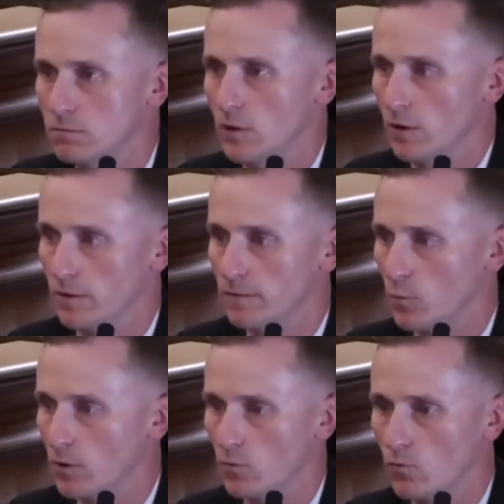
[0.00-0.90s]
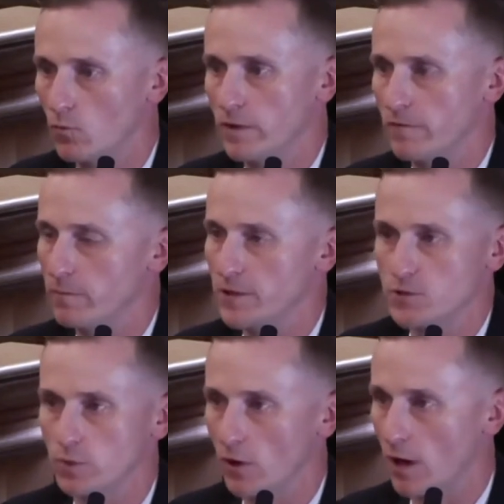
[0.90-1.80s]
the
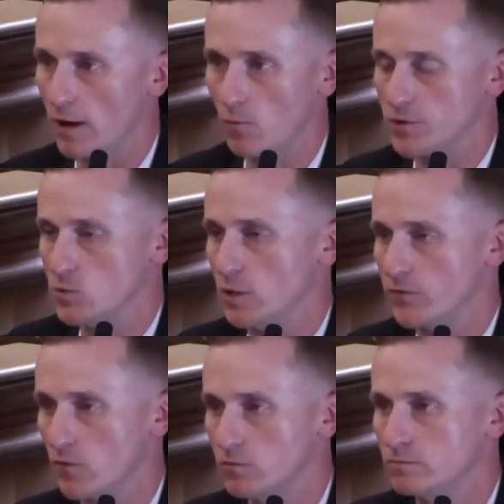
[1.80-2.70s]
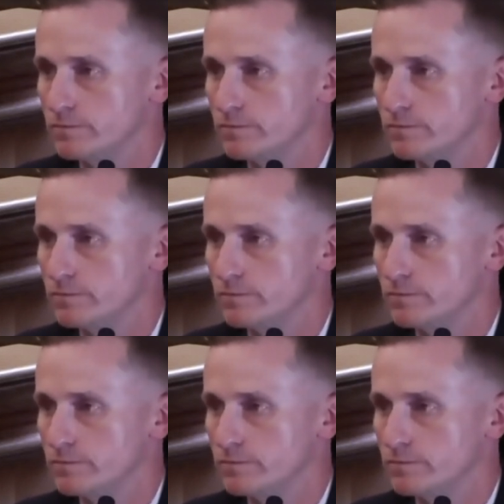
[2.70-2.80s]
information we got and what she went through.